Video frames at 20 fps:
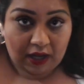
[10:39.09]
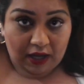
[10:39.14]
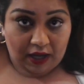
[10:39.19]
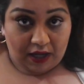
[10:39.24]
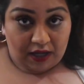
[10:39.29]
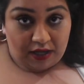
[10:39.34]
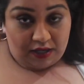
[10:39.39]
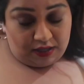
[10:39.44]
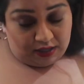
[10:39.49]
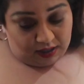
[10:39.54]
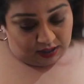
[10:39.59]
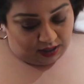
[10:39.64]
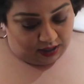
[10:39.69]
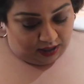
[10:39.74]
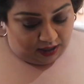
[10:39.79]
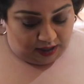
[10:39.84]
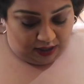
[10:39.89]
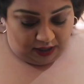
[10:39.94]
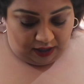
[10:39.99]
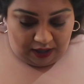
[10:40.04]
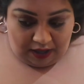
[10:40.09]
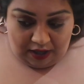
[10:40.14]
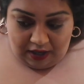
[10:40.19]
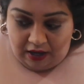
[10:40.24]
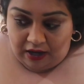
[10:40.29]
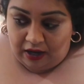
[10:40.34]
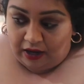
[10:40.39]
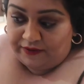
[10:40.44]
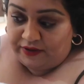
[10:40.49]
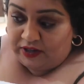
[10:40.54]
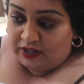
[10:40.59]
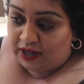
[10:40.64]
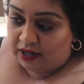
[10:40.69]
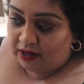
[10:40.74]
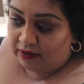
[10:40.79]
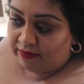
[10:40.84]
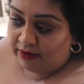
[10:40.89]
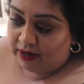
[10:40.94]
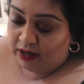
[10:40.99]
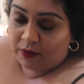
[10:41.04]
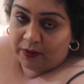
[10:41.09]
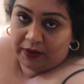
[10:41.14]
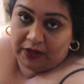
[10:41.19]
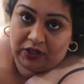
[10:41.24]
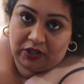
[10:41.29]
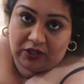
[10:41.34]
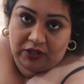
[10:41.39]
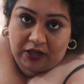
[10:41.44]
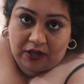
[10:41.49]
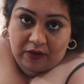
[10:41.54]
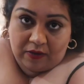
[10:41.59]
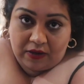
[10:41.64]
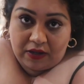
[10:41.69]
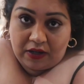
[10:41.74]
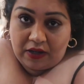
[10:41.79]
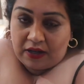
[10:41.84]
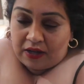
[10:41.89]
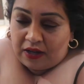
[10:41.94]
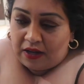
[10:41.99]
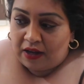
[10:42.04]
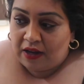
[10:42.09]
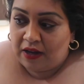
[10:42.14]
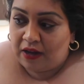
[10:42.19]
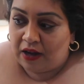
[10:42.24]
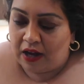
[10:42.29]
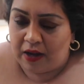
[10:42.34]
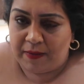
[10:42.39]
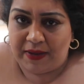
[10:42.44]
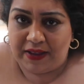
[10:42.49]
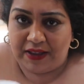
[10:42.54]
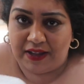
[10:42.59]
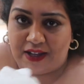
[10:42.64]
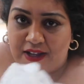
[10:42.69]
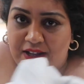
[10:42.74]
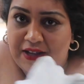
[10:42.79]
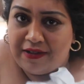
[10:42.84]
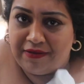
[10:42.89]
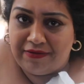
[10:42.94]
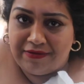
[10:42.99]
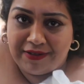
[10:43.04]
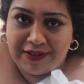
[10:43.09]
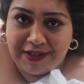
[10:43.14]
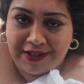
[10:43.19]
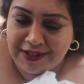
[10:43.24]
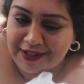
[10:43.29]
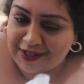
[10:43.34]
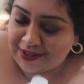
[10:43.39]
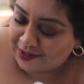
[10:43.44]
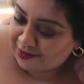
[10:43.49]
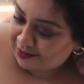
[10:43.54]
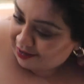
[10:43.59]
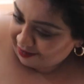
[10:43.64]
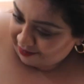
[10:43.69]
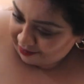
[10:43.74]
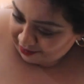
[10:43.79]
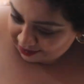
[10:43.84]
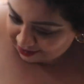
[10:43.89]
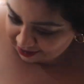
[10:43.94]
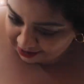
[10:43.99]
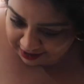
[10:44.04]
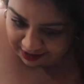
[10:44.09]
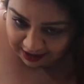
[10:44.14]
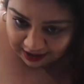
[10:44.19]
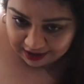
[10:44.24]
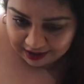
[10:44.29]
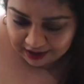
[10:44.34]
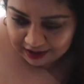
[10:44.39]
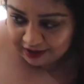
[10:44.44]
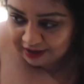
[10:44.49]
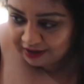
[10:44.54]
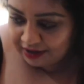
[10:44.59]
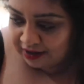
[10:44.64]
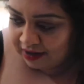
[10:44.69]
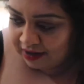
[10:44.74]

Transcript: And I've just had a really quick shower. I'm in the, sorry, I feel so naked.